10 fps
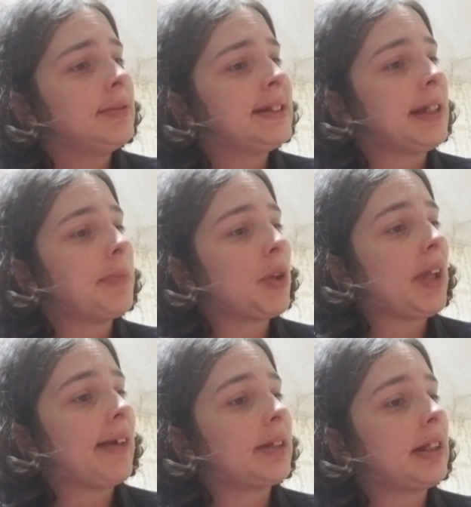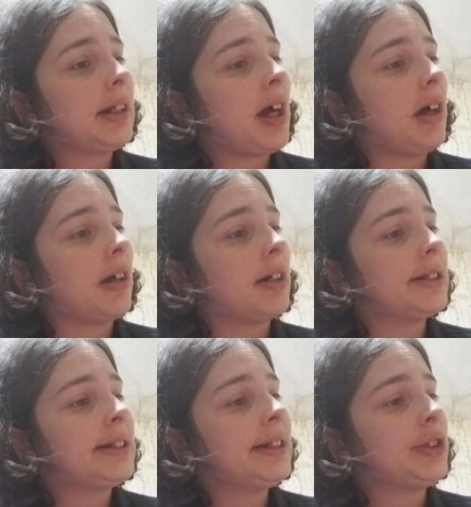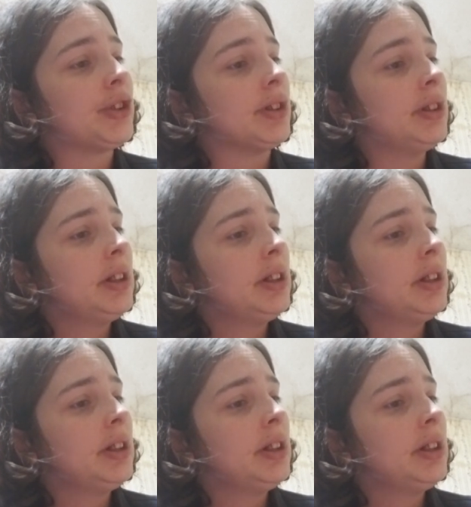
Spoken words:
similarly caught our attention.